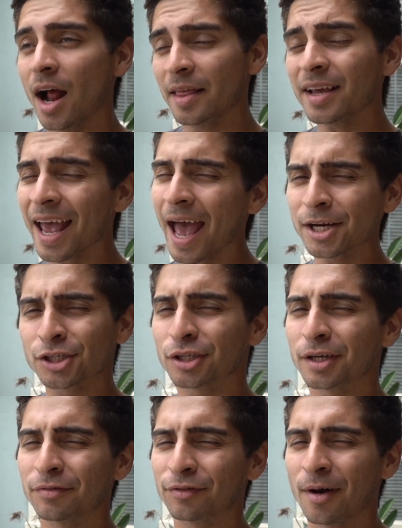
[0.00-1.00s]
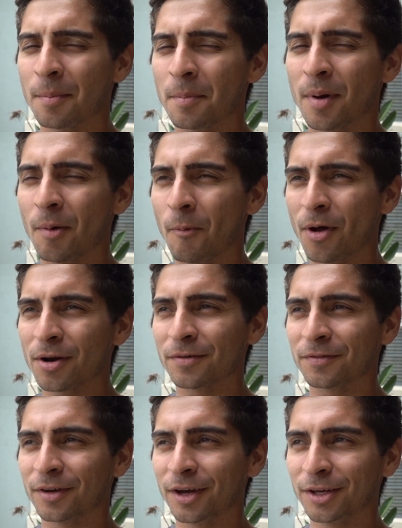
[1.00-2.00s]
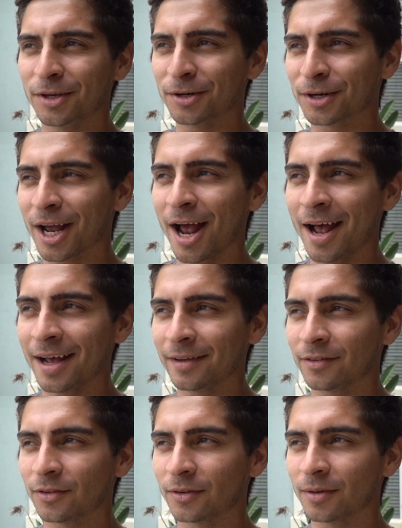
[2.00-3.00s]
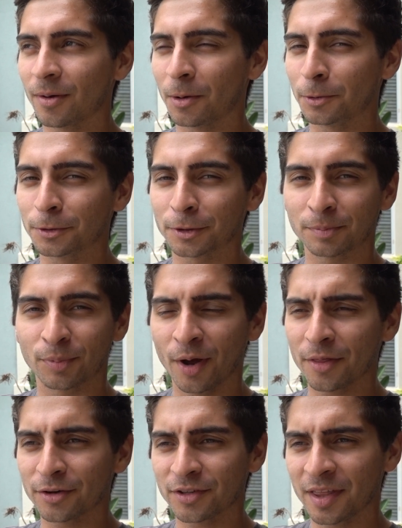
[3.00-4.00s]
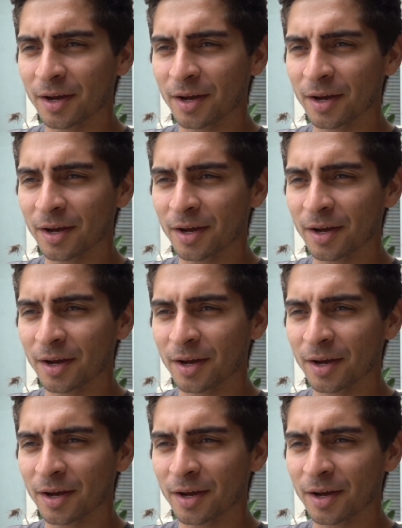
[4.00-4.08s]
I think actually from one of your guys' older brothers.